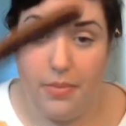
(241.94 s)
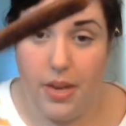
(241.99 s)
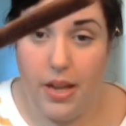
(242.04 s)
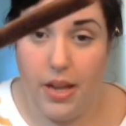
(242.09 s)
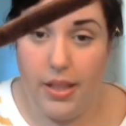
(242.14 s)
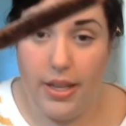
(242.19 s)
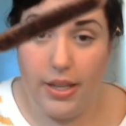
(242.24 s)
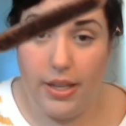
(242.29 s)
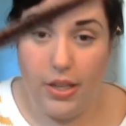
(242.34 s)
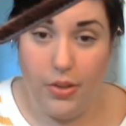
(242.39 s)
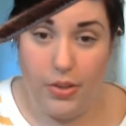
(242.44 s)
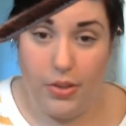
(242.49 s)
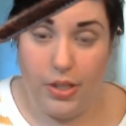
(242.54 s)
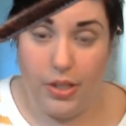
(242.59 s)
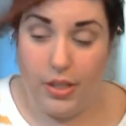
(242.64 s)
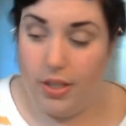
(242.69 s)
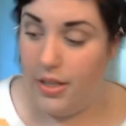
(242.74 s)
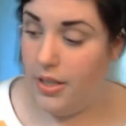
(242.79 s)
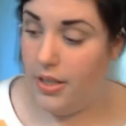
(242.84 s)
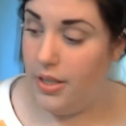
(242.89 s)
like using
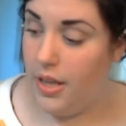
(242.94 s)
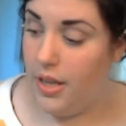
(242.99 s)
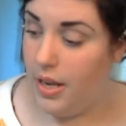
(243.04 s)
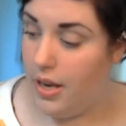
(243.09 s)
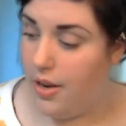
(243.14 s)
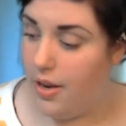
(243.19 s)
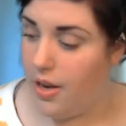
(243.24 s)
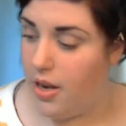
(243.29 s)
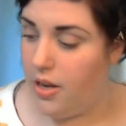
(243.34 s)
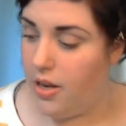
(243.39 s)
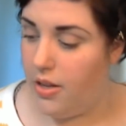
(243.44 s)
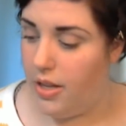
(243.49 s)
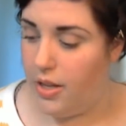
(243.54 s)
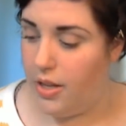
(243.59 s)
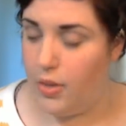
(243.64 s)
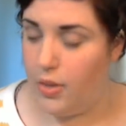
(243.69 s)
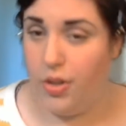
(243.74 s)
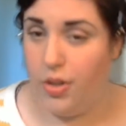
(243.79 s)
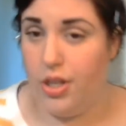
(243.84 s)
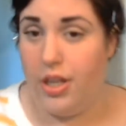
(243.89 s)
this, and I kind of like
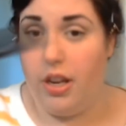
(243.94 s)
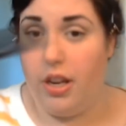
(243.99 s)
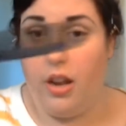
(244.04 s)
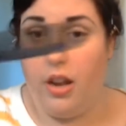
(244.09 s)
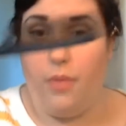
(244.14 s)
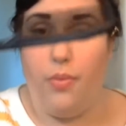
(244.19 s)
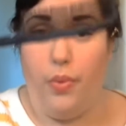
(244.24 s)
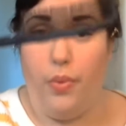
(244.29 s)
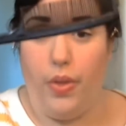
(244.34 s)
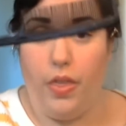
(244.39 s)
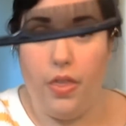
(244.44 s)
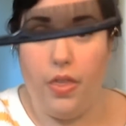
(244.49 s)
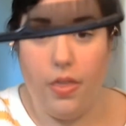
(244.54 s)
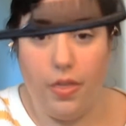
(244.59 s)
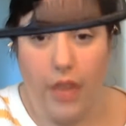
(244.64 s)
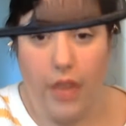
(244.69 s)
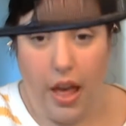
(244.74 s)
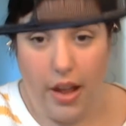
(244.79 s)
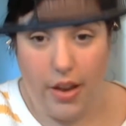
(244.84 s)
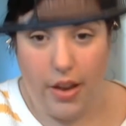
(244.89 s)
switching it up with
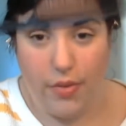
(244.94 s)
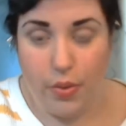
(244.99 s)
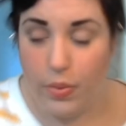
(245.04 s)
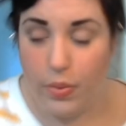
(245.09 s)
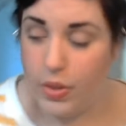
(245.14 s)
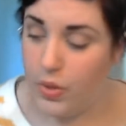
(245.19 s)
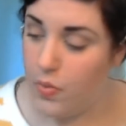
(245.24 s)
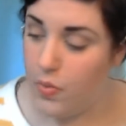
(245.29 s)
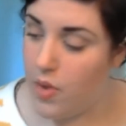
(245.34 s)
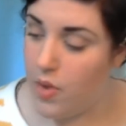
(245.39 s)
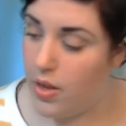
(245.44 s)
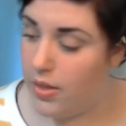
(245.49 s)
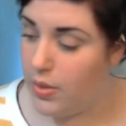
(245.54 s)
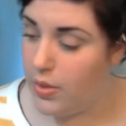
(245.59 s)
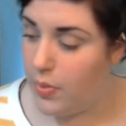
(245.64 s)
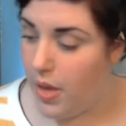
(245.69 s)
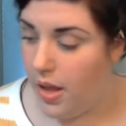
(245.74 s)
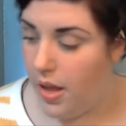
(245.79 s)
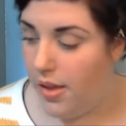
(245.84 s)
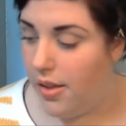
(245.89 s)
that every once in a while as
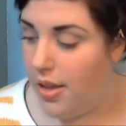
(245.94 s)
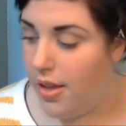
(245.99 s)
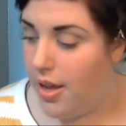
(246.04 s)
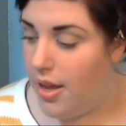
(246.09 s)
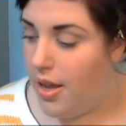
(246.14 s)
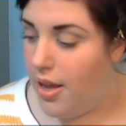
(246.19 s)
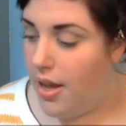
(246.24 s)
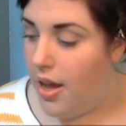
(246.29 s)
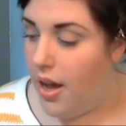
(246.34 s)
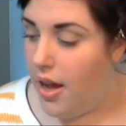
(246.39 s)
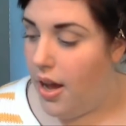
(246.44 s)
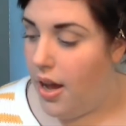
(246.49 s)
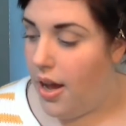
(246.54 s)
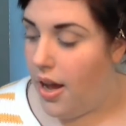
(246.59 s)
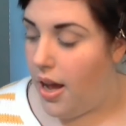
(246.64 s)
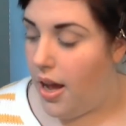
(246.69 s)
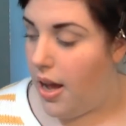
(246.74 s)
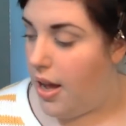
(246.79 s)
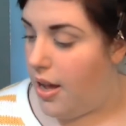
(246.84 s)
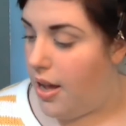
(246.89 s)
well.
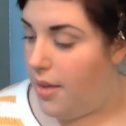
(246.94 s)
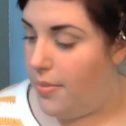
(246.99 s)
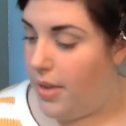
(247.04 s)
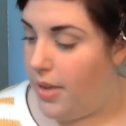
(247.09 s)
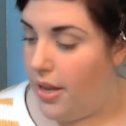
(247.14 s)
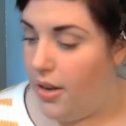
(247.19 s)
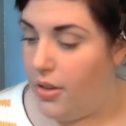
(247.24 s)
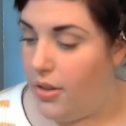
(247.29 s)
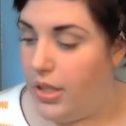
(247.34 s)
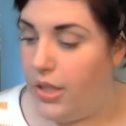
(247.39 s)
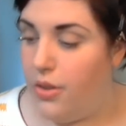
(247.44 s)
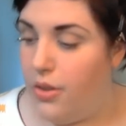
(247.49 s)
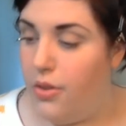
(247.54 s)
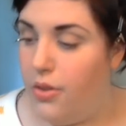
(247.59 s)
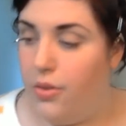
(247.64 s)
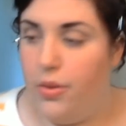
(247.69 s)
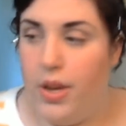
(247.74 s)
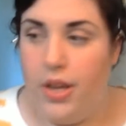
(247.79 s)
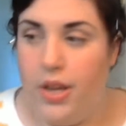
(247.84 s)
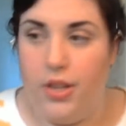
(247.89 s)
And
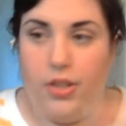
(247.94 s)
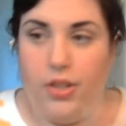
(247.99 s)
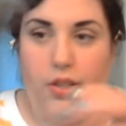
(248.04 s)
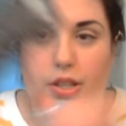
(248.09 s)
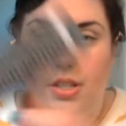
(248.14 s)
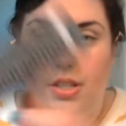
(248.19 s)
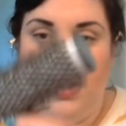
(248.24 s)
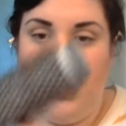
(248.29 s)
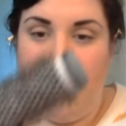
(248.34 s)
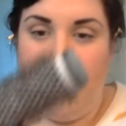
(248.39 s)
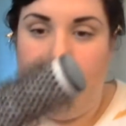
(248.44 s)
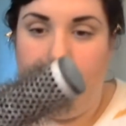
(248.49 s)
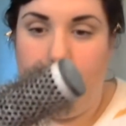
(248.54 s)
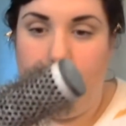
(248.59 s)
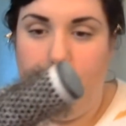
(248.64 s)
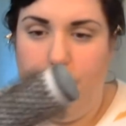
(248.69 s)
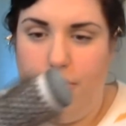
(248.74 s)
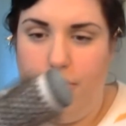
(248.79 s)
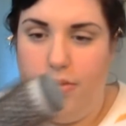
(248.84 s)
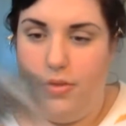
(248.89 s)
also just,
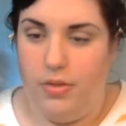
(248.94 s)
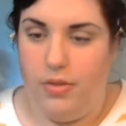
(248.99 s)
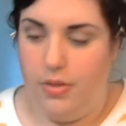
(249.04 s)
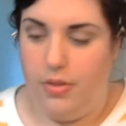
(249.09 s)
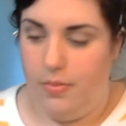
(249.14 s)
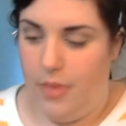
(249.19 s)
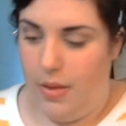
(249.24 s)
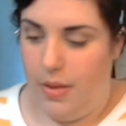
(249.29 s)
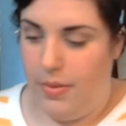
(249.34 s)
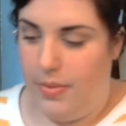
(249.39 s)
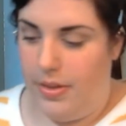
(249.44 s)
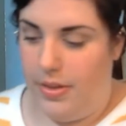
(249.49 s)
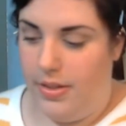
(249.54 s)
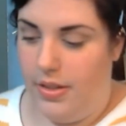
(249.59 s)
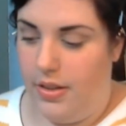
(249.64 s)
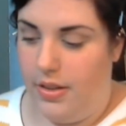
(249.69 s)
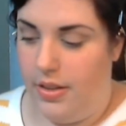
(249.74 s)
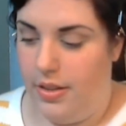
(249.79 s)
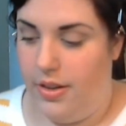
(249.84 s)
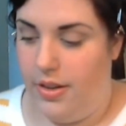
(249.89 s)
probably put
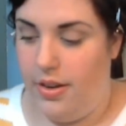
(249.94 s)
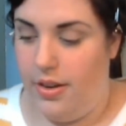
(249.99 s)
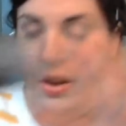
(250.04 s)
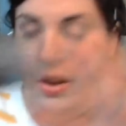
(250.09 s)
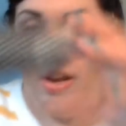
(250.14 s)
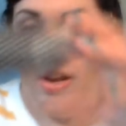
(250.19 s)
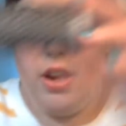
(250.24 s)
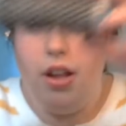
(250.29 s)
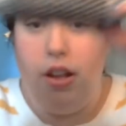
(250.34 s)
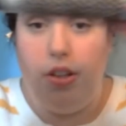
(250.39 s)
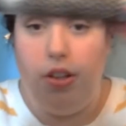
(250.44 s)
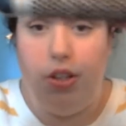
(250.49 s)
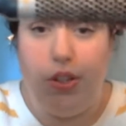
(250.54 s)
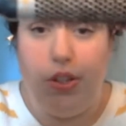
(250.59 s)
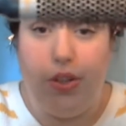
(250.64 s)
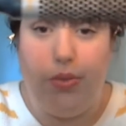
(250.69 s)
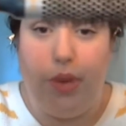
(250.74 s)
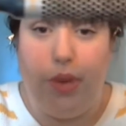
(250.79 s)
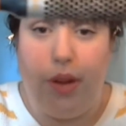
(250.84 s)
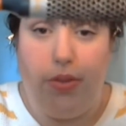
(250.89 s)
that in there.
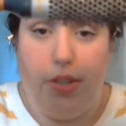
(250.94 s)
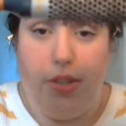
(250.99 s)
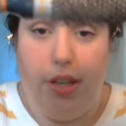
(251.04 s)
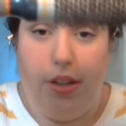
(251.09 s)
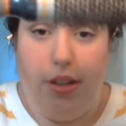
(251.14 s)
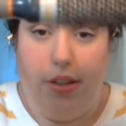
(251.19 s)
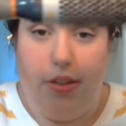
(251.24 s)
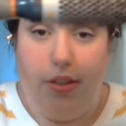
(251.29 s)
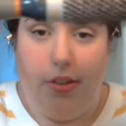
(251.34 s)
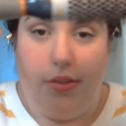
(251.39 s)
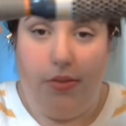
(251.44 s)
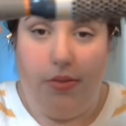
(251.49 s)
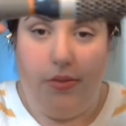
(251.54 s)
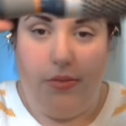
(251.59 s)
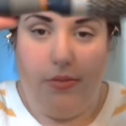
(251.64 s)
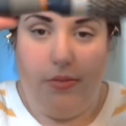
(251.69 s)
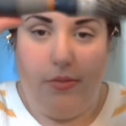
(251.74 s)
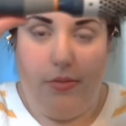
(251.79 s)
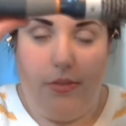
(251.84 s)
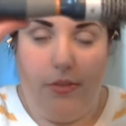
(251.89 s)
Just a round tail.
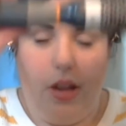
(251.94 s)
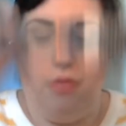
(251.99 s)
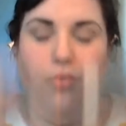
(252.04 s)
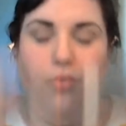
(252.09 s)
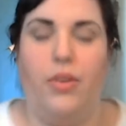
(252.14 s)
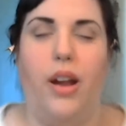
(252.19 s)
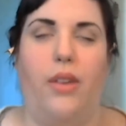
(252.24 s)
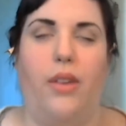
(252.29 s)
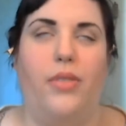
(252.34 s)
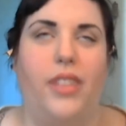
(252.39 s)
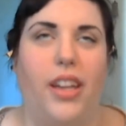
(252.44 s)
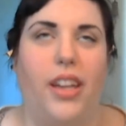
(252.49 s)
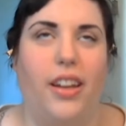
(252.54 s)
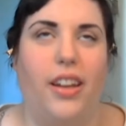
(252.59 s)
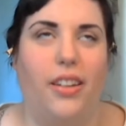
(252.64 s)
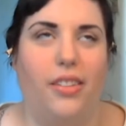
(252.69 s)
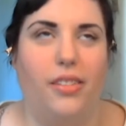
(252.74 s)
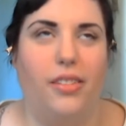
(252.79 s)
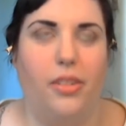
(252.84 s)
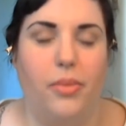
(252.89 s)

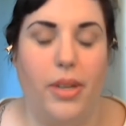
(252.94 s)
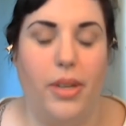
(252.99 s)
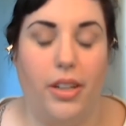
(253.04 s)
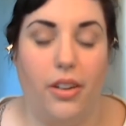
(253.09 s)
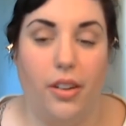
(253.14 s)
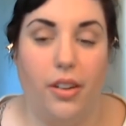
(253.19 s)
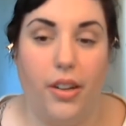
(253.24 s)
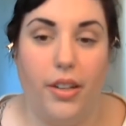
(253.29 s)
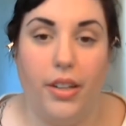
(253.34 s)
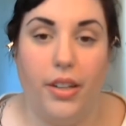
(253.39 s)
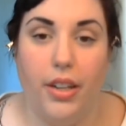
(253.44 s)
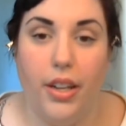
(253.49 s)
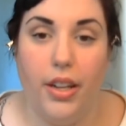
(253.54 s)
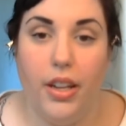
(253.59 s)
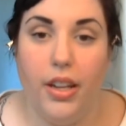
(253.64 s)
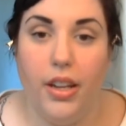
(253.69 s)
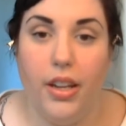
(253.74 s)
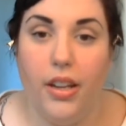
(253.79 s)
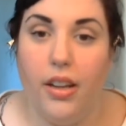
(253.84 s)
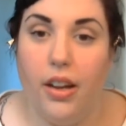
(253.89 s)
Oh my god.
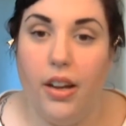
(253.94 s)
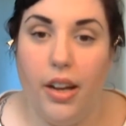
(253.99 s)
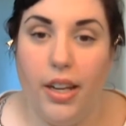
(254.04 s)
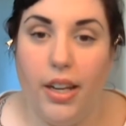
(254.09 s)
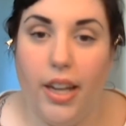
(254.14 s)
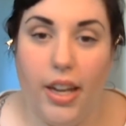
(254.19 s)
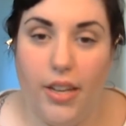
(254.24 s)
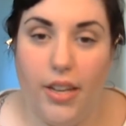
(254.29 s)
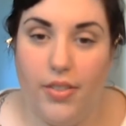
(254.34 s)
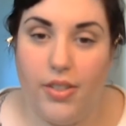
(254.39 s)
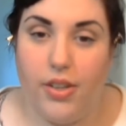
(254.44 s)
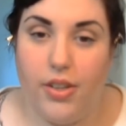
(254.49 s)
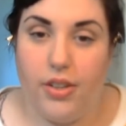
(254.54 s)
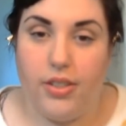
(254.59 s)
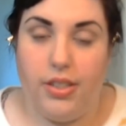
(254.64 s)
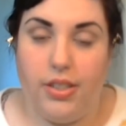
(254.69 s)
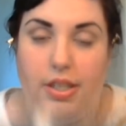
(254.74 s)
I can't even talk to you,